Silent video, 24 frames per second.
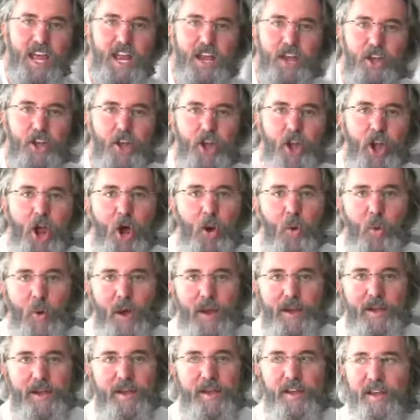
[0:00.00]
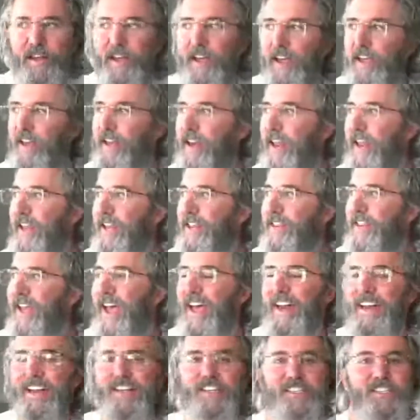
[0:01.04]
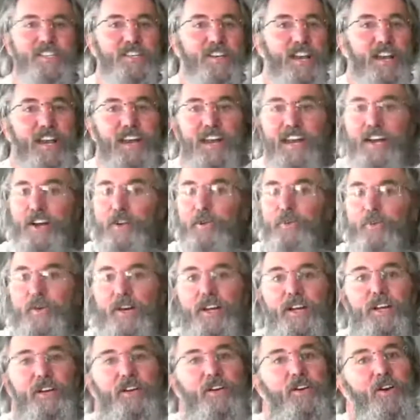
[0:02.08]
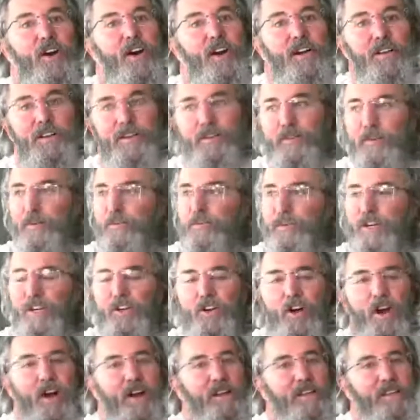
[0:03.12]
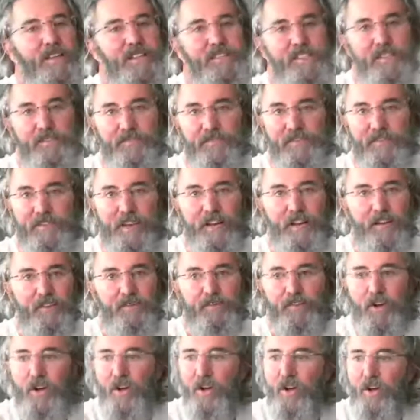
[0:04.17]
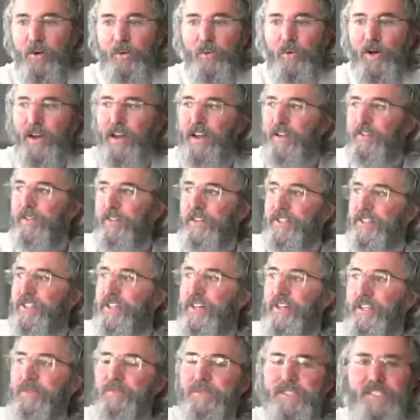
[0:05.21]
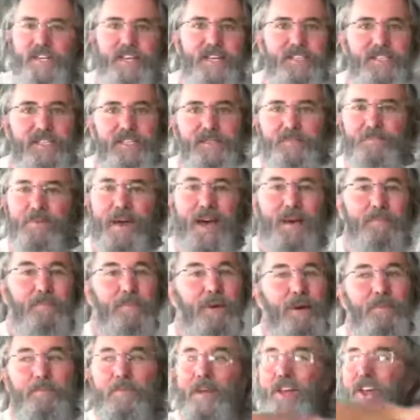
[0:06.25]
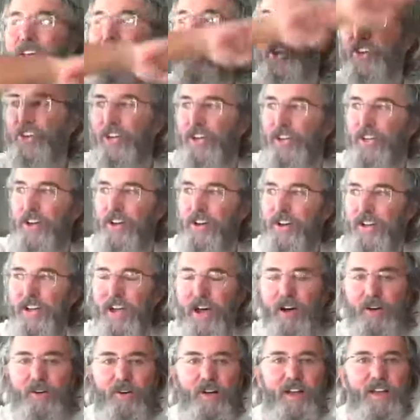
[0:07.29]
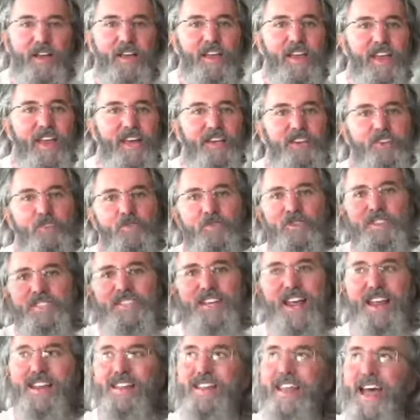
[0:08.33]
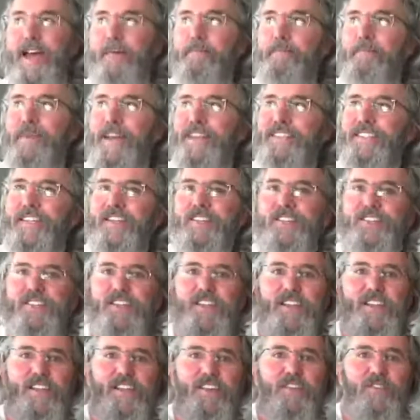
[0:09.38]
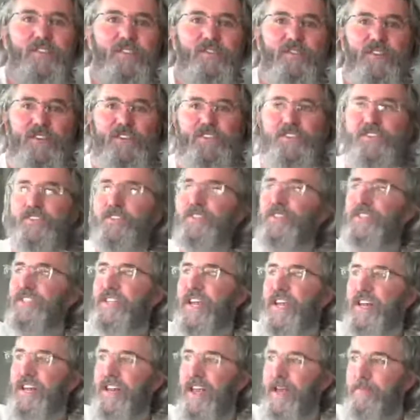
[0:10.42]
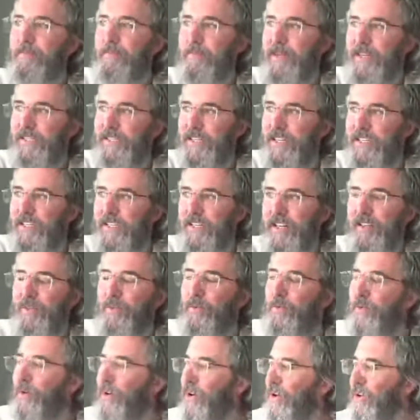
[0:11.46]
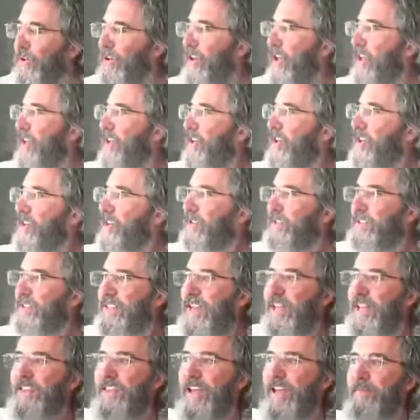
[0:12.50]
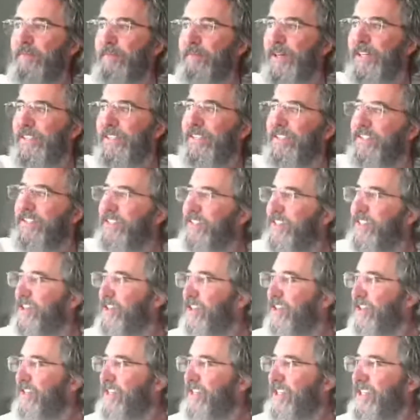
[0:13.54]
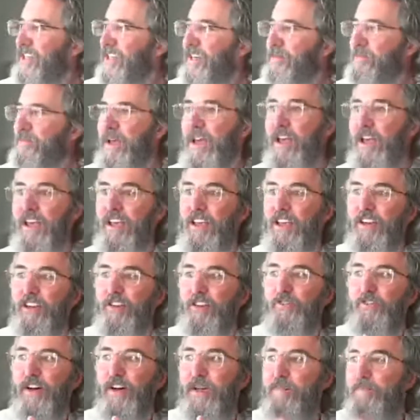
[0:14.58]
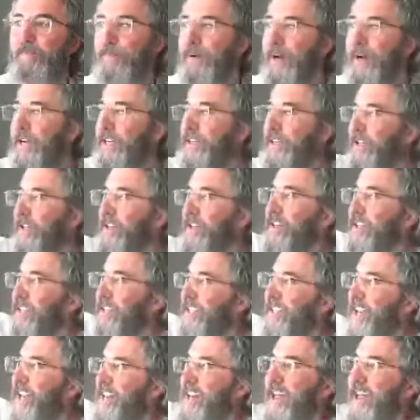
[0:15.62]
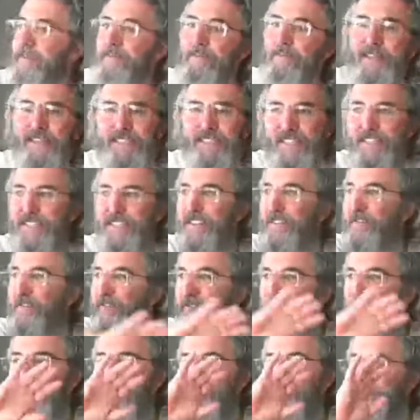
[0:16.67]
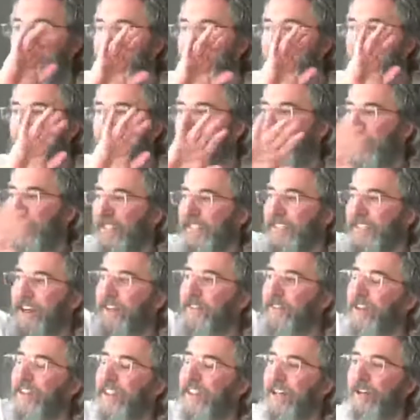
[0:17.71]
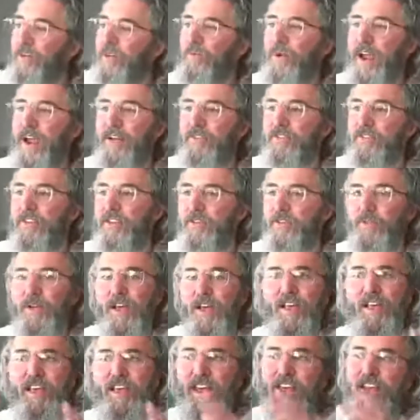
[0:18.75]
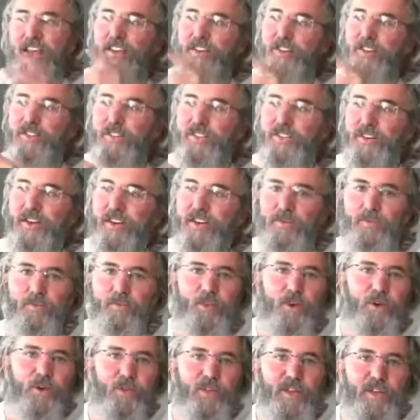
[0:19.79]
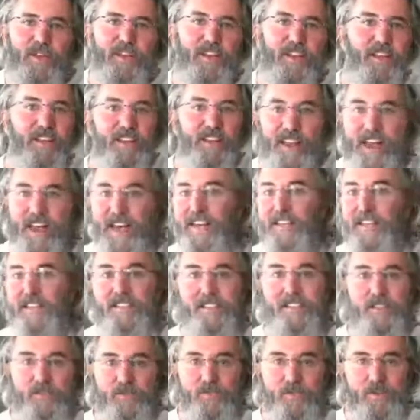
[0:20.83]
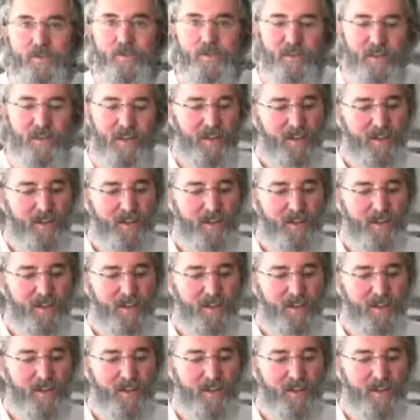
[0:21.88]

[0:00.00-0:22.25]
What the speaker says: No one. And that is regardless of whatever circumstances pop up, you're going to go. And you send that message to the universe. You send that message to the world. You send that message to your team. You vibrationally send that message and frequency-wise to everything around you, and you start rolling. And that is the truth.